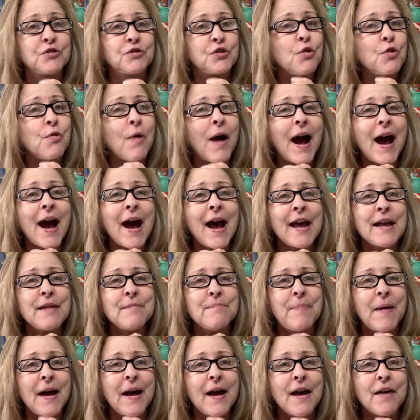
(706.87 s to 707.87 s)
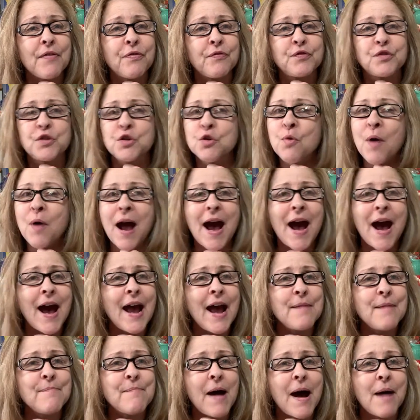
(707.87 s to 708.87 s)
Too high, Beth. Too
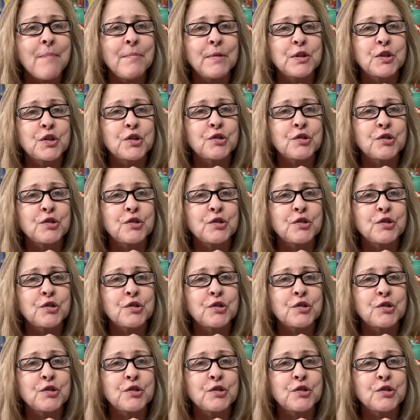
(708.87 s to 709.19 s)
high, Mama's